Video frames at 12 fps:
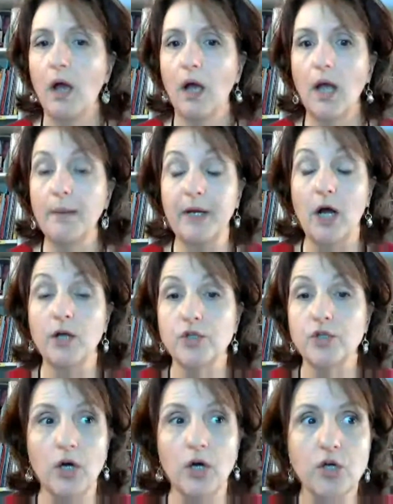I mean,
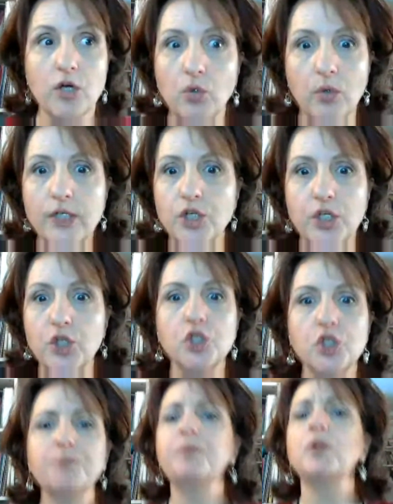our schooling just
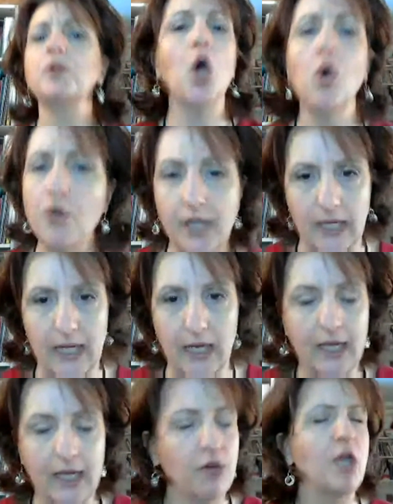exploded.
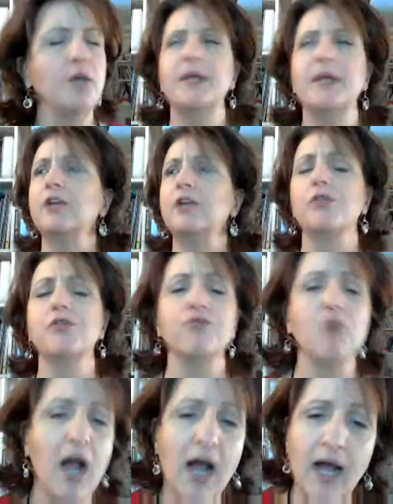It began to
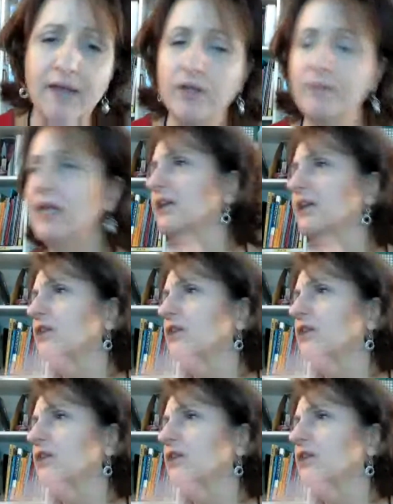thrive. He began to